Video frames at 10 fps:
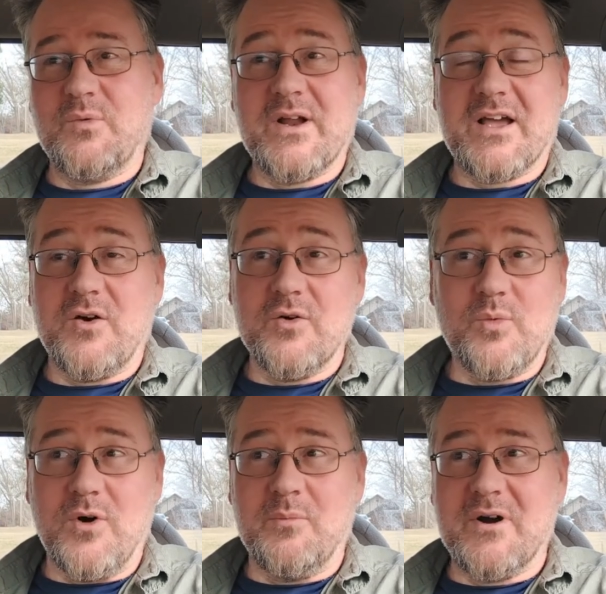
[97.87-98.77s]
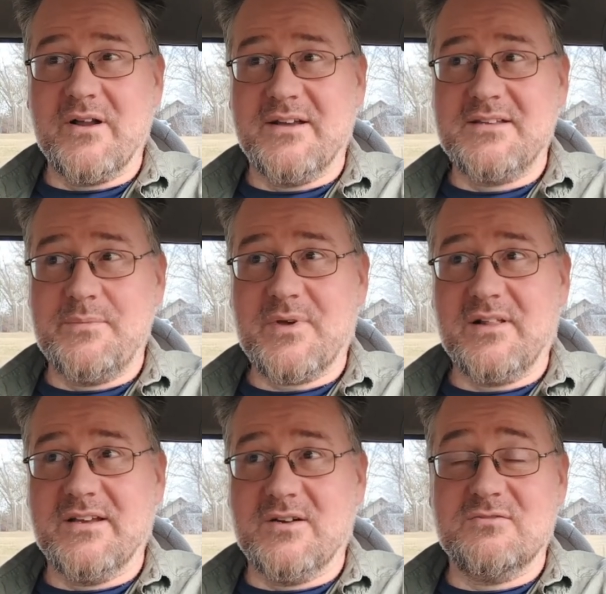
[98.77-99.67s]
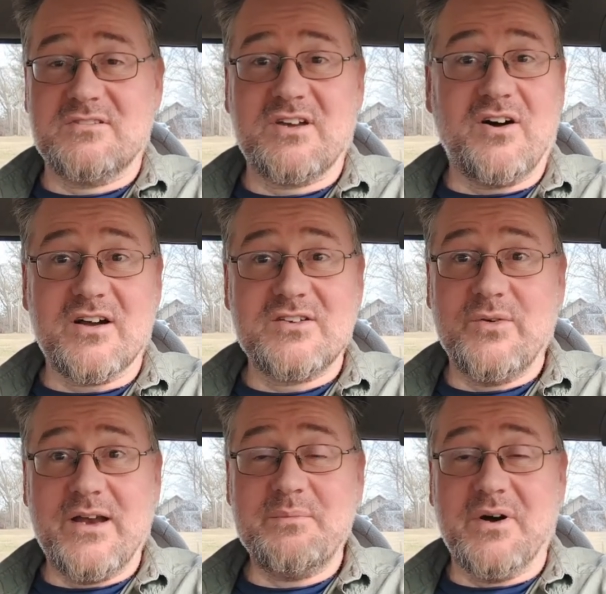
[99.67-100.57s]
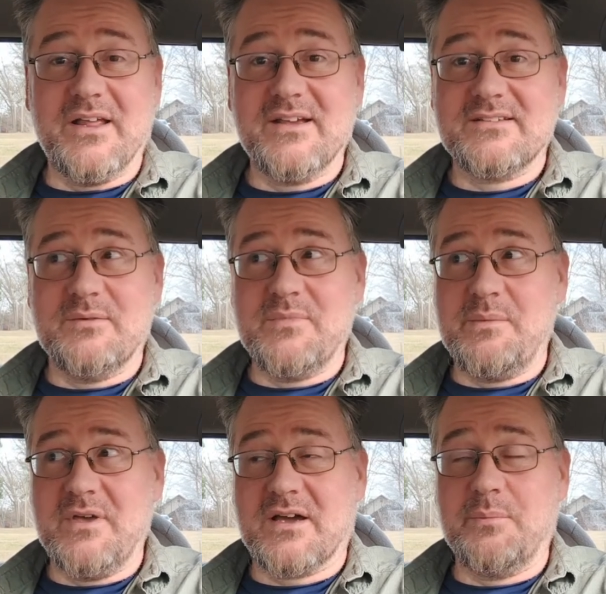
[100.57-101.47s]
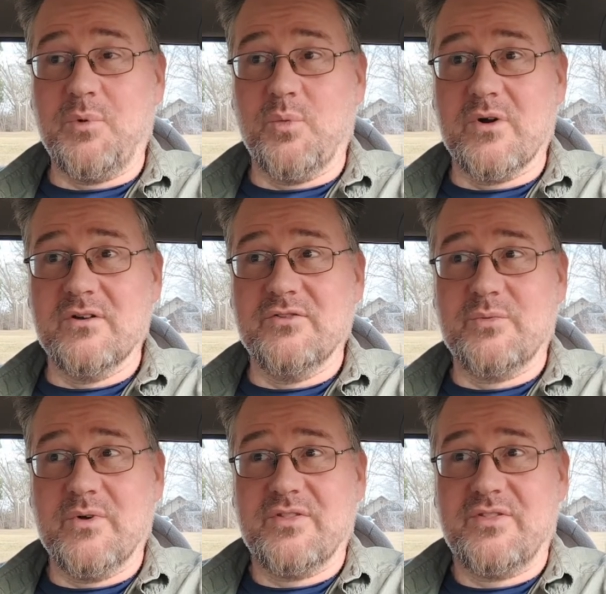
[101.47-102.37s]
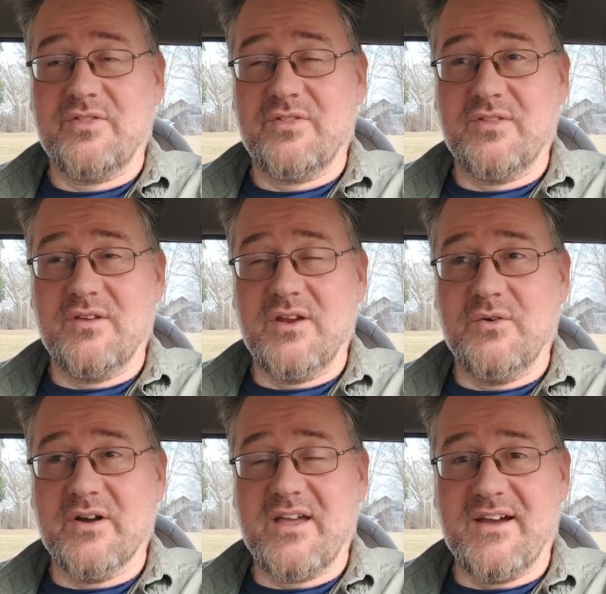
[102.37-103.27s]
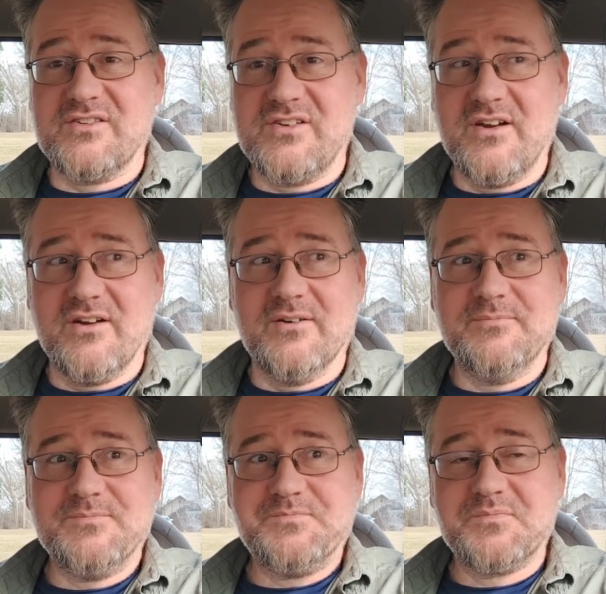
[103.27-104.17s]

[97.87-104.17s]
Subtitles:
When I go to Walmart, I typically don't talk to anybody except maybe a couple words with, you know, a cashier,